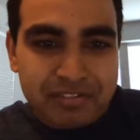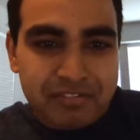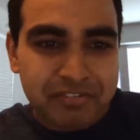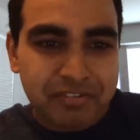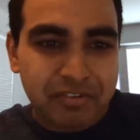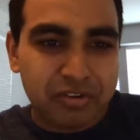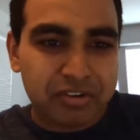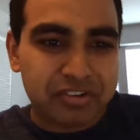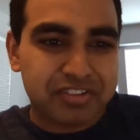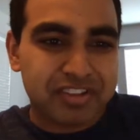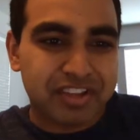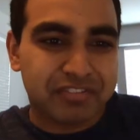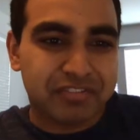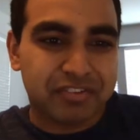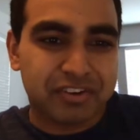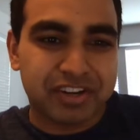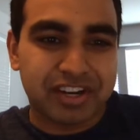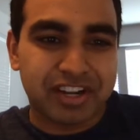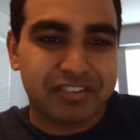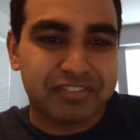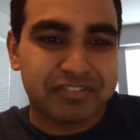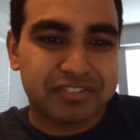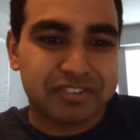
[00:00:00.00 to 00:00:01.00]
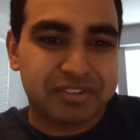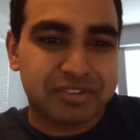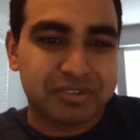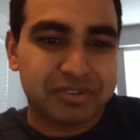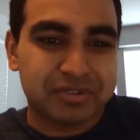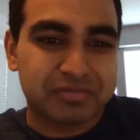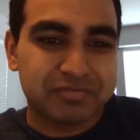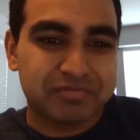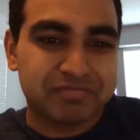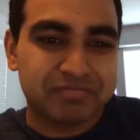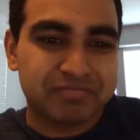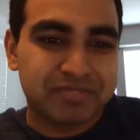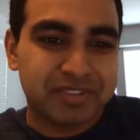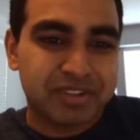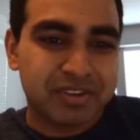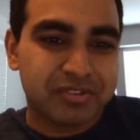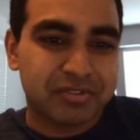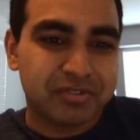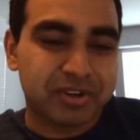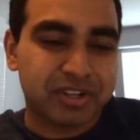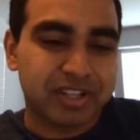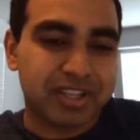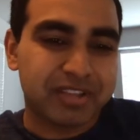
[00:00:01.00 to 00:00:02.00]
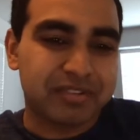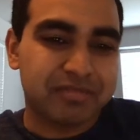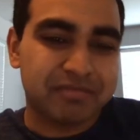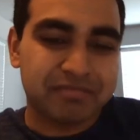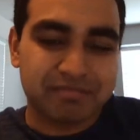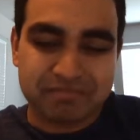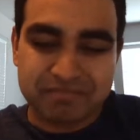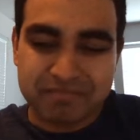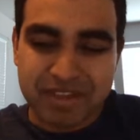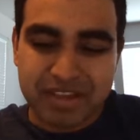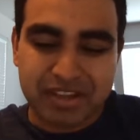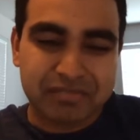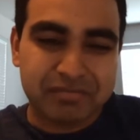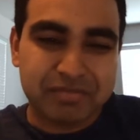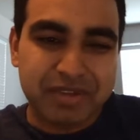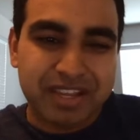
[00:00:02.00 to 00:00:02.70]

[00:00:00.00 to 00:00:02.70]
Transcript: Four is never enough to really make,